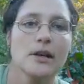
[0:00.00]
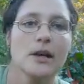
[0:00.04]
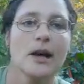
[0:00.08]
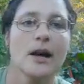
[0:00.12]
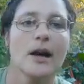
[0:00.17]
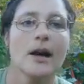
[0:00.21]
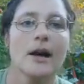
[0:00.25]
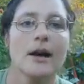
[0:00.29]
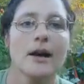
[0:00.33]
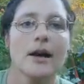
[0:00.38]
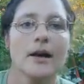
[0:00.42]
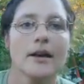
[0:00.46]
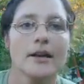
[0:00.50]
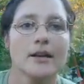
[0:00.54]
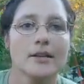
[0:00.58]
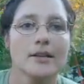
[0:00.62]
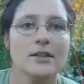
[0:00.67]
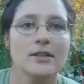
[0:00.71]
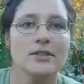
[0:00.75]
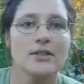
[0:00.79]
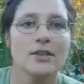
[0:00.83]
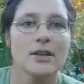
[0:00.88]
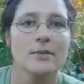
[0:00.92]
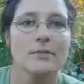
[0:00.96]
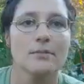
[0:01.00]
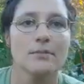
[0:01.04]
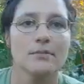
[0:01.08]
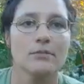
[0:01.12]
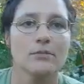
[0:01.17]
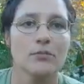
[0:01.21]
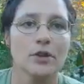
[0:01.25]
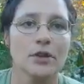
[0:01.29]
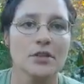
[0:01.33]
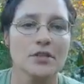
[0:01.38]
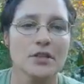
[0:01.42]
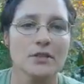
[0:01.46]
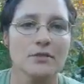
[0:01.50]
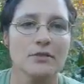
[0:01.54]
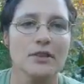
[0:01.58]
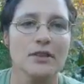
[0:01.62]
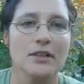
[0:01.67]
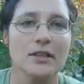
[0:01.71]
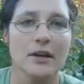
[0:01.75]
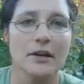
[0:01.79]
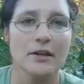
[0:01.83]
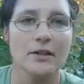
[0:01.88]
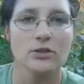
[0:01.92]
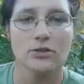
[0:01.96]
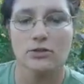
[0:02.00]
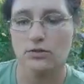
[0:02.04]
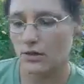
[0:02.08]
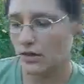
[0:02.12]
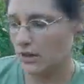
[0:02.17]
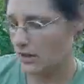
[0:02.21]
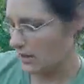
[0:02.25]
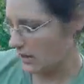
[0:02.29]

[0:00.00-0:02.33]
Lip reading: and is a relatively young tree.